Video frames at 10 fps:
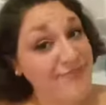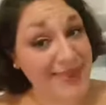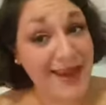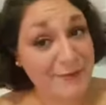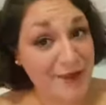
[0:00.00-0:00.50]

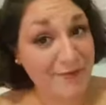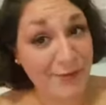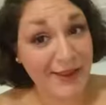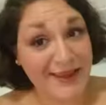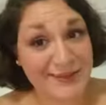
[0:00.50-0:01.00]
that I'm
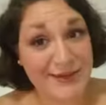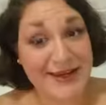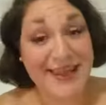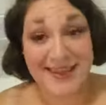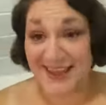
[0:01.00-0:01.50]
comfortable
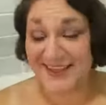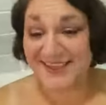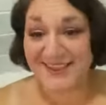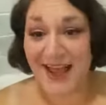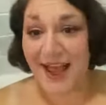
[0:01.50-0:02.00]
answering,
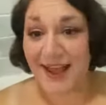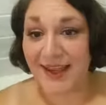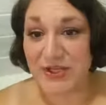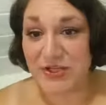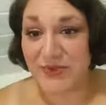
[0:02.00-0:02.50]
yes.
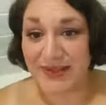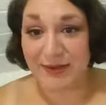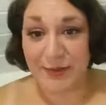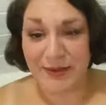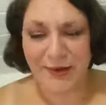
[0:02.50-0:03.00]
I do think
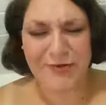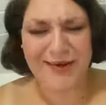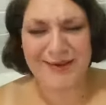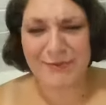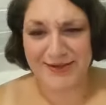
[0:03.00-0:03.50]
he'll be a
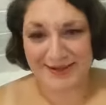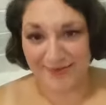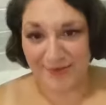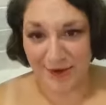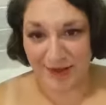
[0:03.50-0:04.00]
great
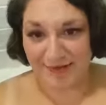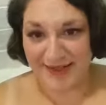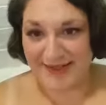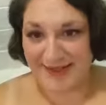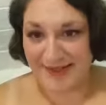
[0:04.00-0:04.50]
president for all of
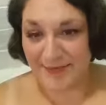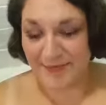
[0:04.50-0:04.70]
us.